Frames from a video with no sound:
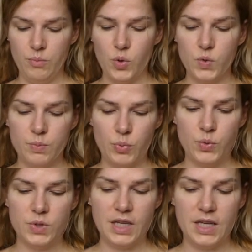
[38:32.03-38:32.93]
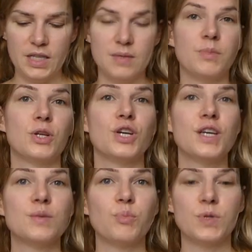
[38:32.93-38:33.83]
postpone it as much
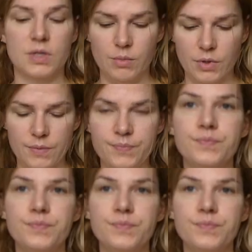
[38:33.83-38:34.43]
as possible.